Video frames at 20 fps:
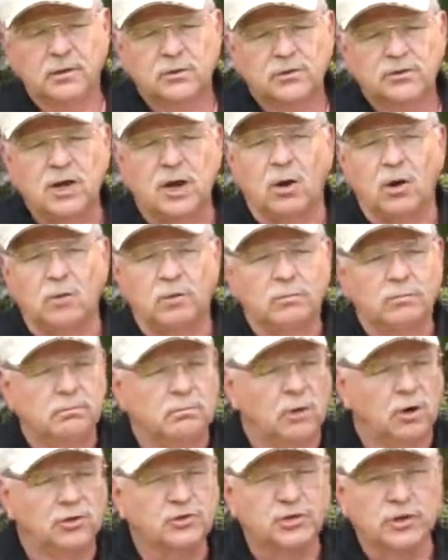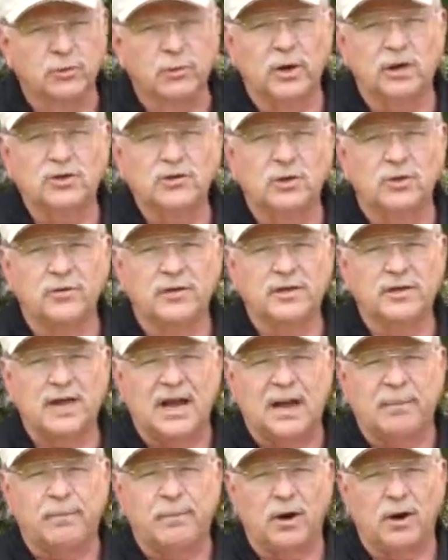So most of the roots are in the
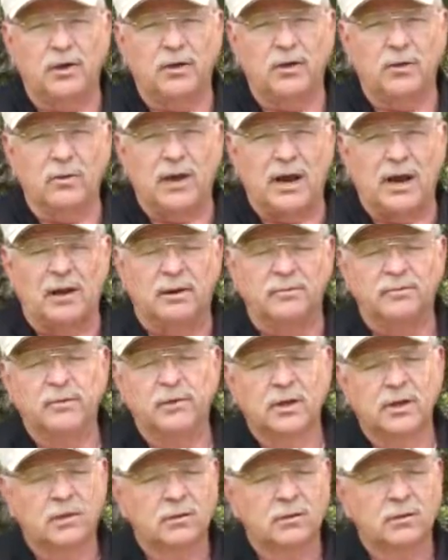top part of the ground,